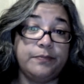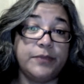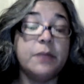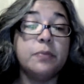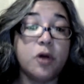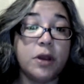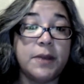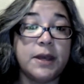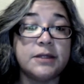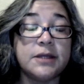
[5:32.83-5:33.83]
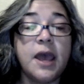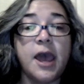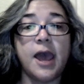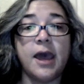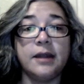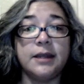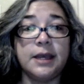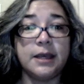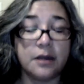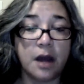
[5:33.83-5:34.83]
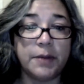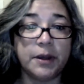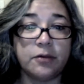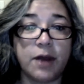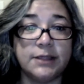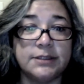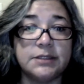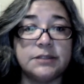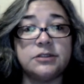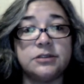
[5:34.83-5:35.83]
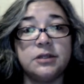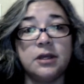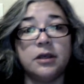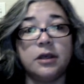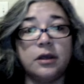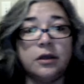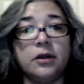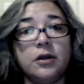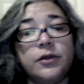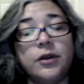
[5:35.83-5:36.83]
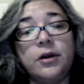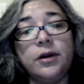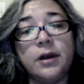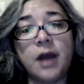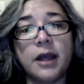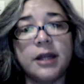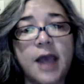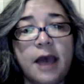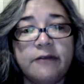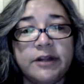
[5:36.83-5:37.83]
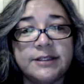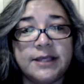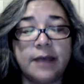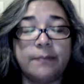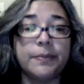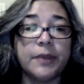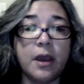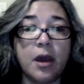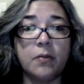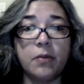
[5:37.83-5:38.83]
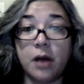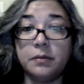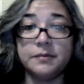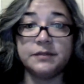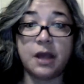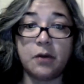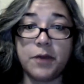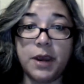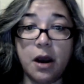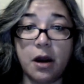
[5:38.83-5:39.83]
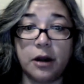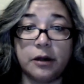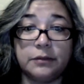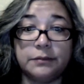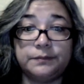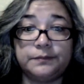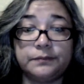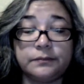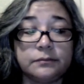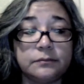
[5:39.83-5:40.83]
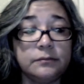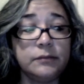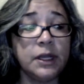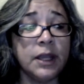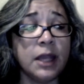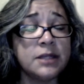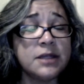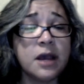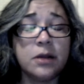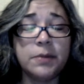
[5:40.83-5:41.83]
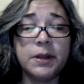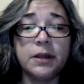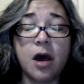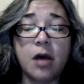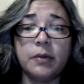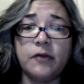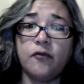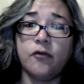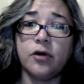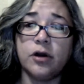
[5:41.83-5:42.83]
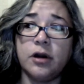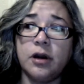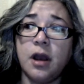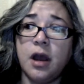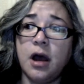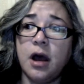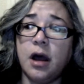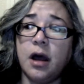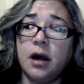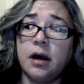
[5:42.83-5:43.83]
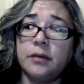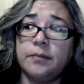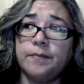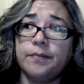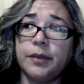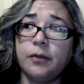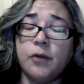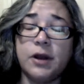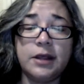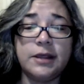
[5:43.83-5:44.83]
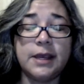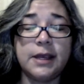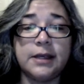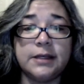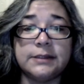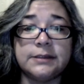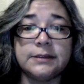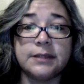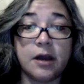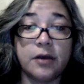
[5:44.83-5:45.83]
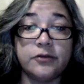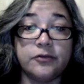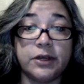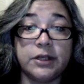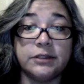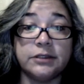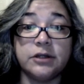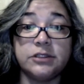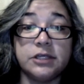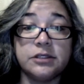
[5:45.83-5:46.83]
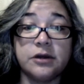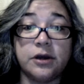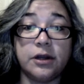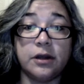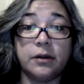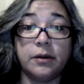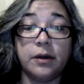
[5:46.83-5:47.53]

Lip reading: employment and economic crisis. They're kind of having the same problems that we are. And it's not going to be long before one of these countries are just going to